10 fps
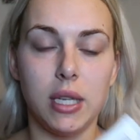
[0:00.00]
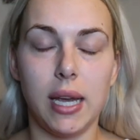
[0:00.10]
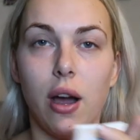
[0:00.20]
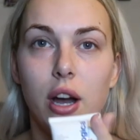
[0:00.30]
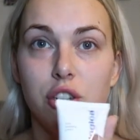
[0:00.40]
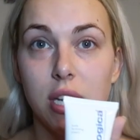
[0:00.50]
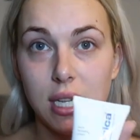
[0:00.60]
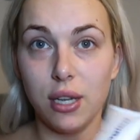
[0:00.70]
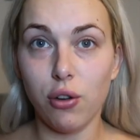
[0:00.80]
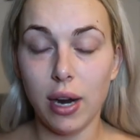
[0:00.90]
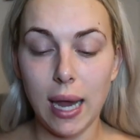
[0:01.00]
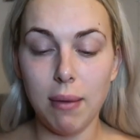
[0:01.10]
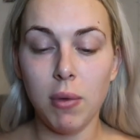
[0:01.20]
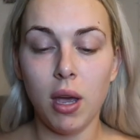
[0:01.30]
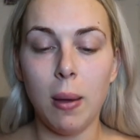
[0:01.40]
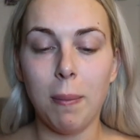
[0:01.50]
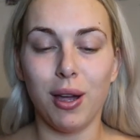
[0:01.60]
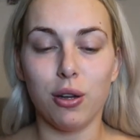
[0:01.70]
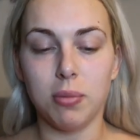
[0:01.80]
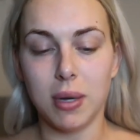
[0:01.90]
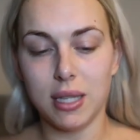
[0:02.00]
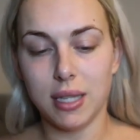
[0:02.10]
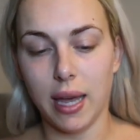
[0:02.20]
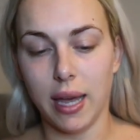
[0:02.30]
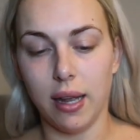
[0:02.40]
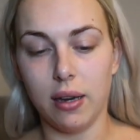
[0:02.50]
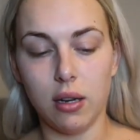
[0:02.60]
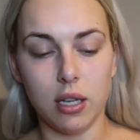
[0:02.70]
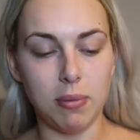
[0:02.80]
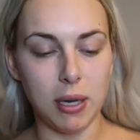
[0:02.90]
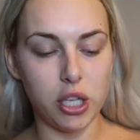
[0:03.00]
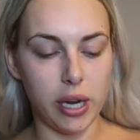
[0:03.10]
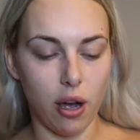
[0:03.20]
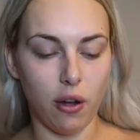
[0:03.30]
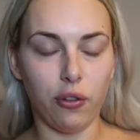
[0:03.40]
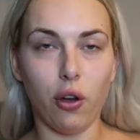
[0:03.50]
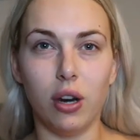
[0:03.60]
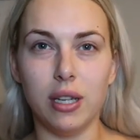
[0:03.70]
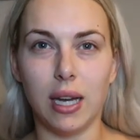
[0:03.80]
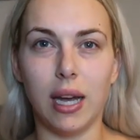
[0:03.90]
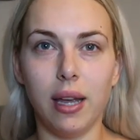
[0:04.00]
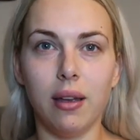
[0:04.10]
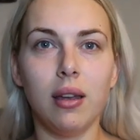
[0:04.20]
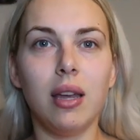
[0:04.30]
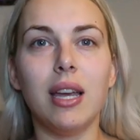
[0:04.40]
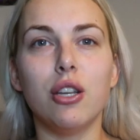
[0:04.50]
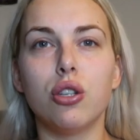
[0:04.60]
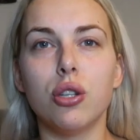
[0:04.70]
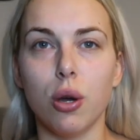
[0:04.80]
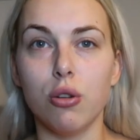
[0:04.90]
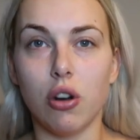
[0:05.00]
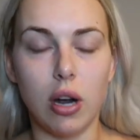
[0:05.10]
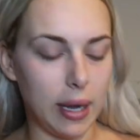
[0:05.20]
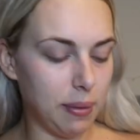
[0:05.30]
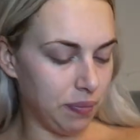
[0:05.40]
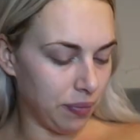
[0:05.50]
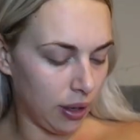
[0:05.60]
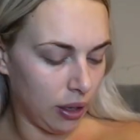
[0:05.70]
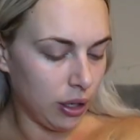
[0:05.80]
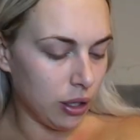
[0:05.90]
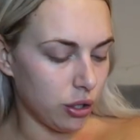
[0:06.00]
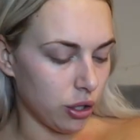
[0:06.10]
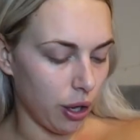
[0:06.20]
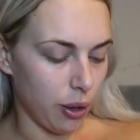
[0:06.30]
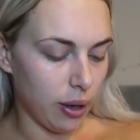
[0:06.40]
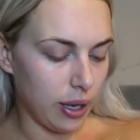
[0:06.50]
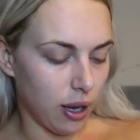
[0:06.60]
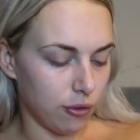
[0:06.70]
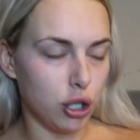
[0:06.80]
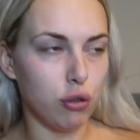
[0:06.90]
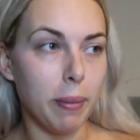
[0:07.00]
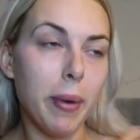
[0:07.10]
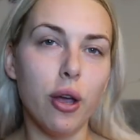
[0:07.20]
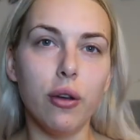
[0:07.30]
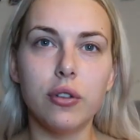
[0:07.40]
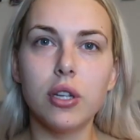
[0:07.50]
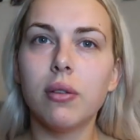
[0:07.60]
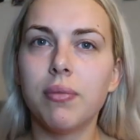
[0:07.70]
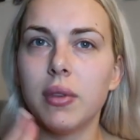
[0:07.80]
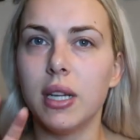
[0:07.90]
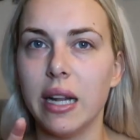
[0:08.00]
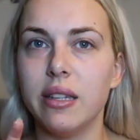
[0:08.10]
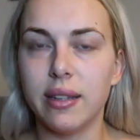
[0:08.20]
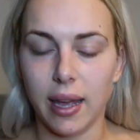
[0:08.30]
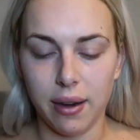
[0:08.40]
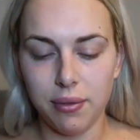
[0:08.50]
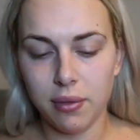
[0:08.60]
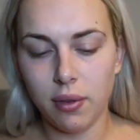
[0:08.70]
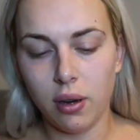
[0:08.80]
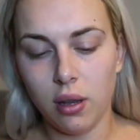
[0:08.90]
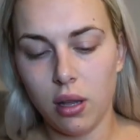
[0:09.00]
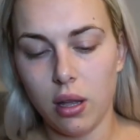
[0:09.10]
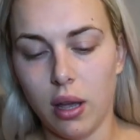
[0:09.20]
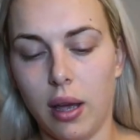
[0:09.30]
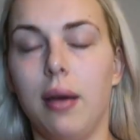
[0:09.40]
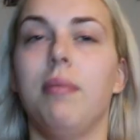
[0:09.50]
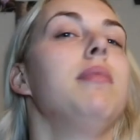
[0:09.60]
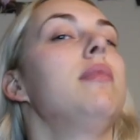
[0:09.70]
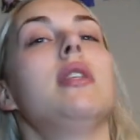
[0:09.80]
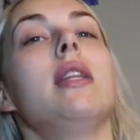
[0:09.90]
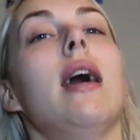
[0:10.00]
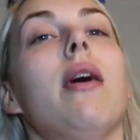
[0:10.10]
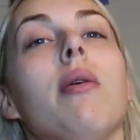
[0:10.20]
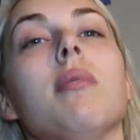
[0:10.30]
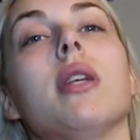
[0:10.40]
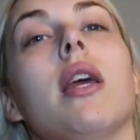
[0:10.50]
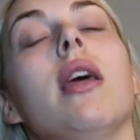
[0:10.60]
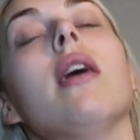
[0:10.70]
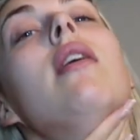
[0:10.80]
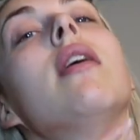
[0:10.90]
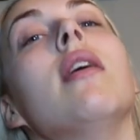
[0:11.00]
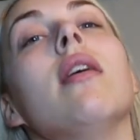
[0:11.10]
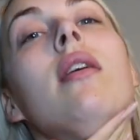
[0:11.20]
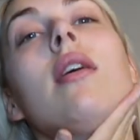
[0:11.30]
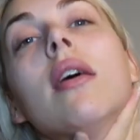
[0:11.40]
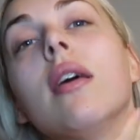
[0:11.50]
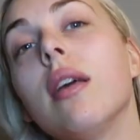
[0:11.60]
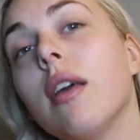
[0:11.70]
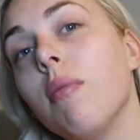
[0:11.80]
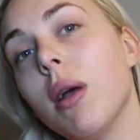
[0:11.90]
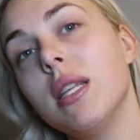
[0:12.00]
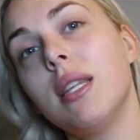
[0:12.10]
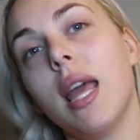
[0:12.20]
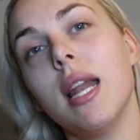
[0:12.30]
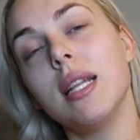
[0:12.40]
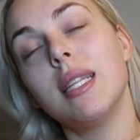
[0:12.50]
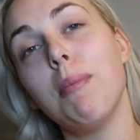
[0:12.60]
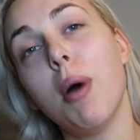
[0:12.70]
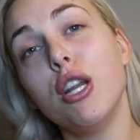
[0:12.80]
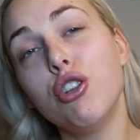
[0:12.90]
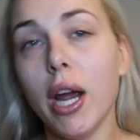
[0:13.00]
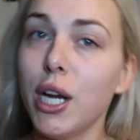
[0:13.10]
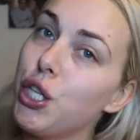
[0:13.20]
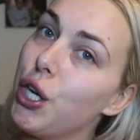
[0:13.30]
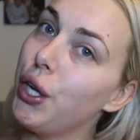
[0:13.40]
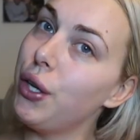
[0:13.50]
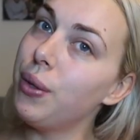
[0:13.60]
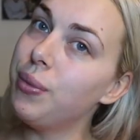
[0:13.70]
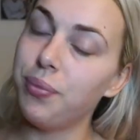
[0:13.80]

body hydrating cream, because my skin, especially after holiday, is so dry. So I've just removed the dead skin. So now I'm just going to give my skin some hydration.